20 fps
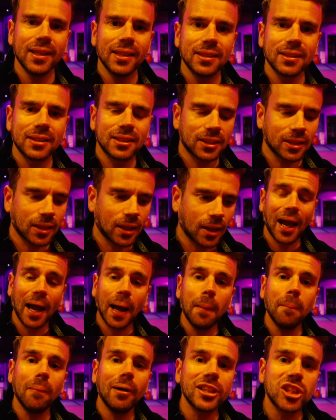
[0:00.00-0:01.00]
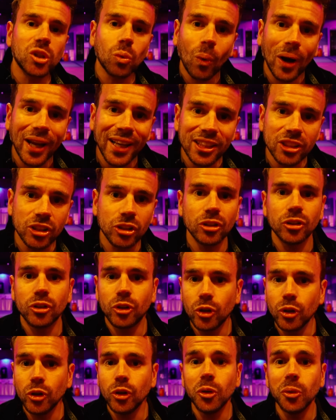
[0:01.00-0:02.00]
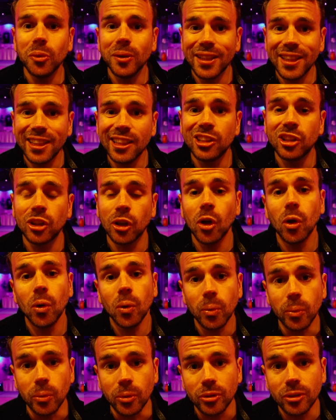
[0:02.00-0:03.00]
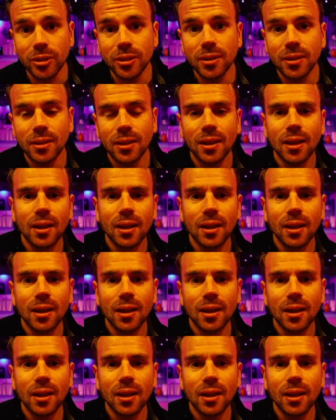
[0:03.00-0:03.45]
is how much weight do you need to lose?